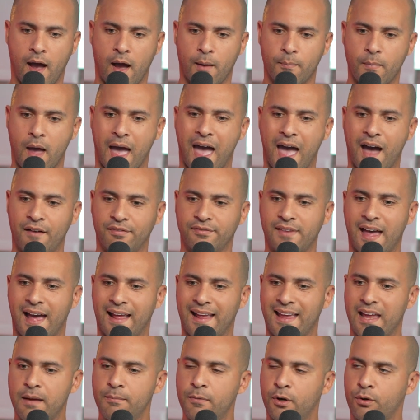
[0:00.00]
have that
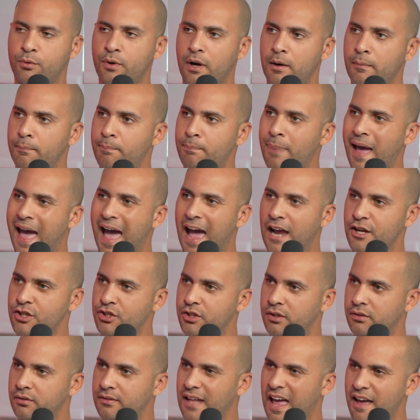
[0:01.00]
immigrant
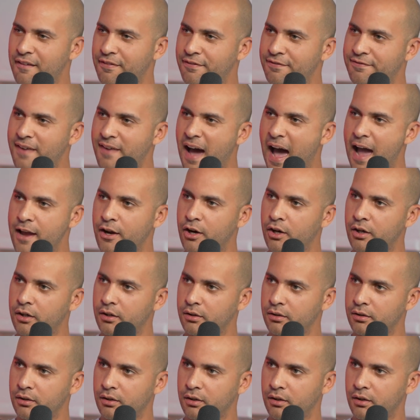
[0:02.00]
passion, that fire,
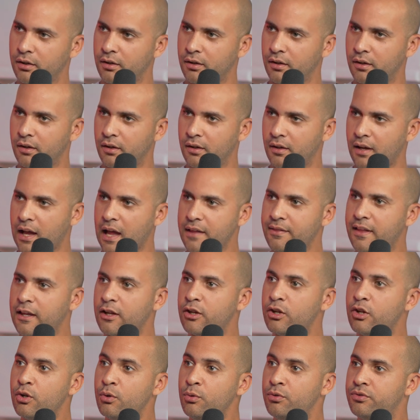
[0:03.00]
and they
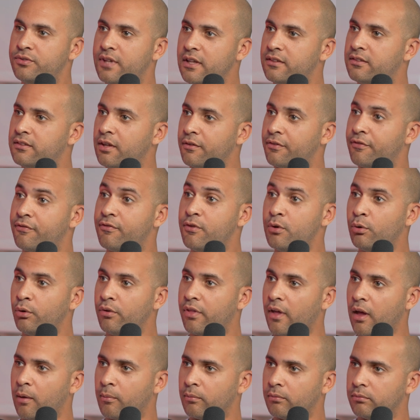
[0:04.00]
used it to fuel
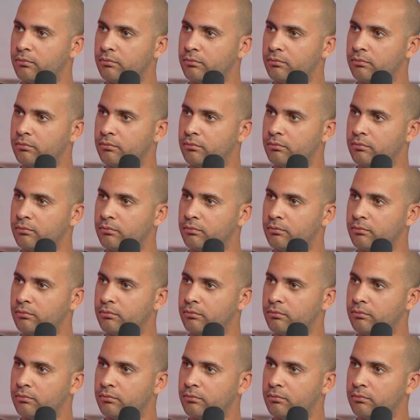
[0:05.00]
them,